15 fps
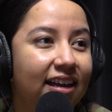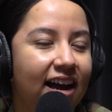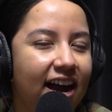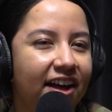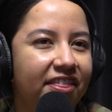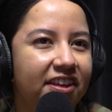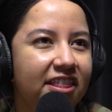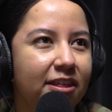
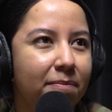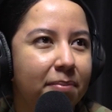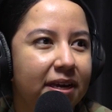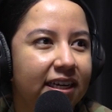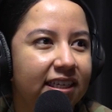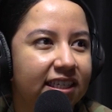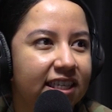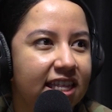I think the
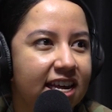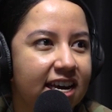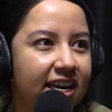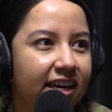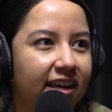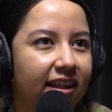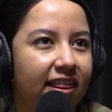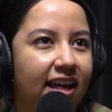biggest
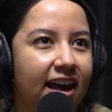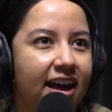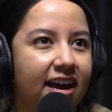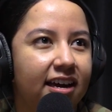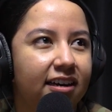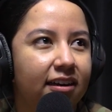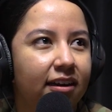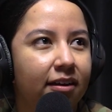thing
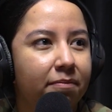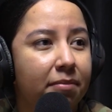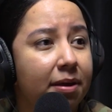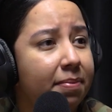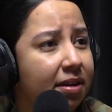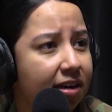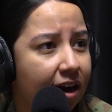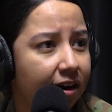that
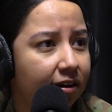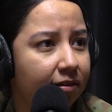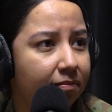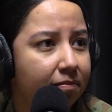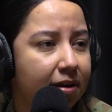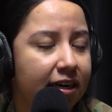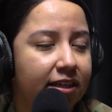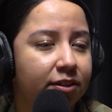maybe not
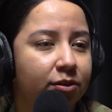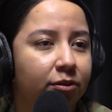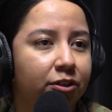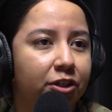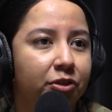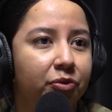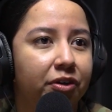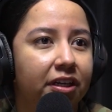many
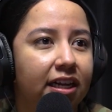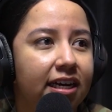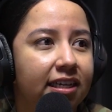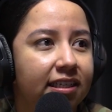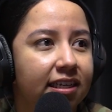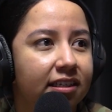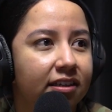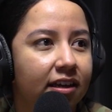soldiers
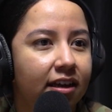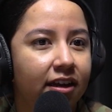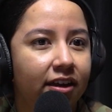realize is